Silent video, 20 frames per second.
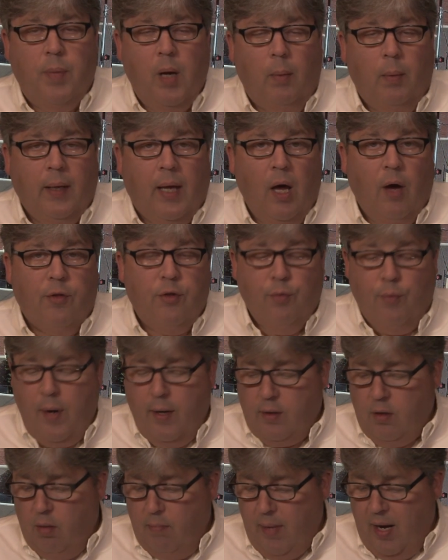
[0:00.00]
Public Health
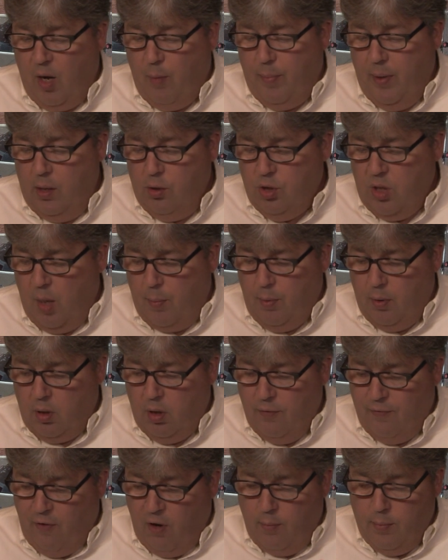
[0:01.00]
Director and Mayor Pete Shepard
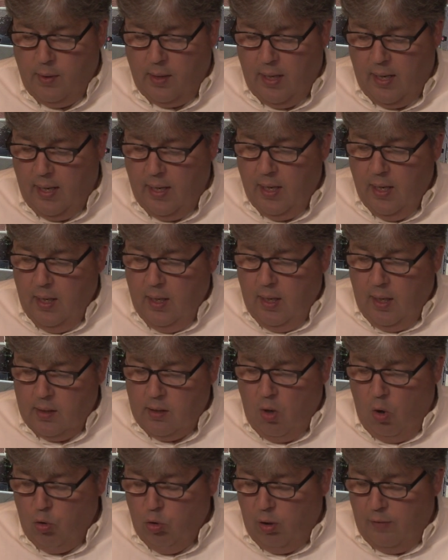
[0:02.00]
confirmed today a
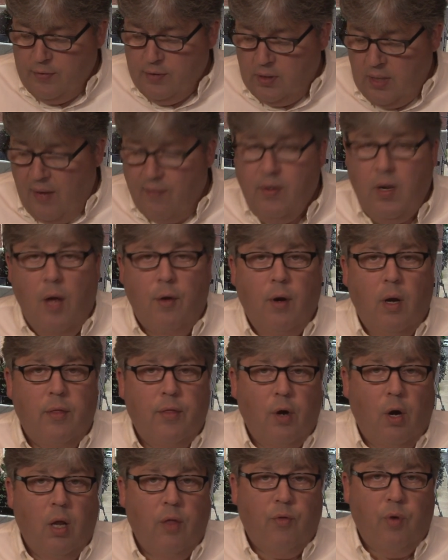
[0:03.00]
total of
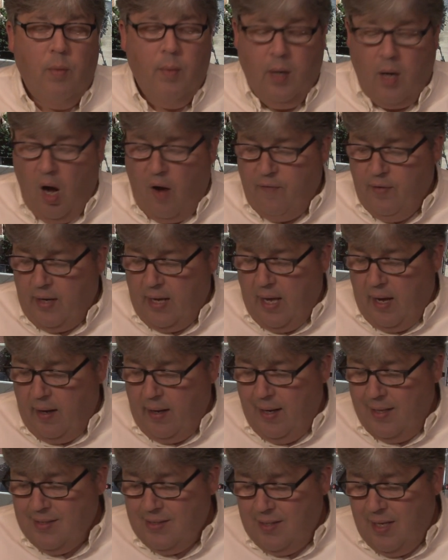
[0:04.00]
733 Magoffin
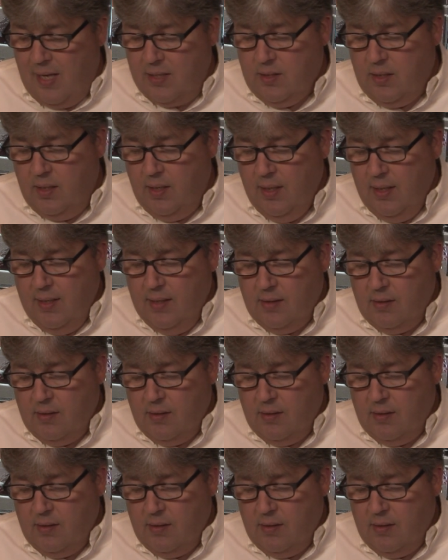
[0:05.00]
Countyans tested,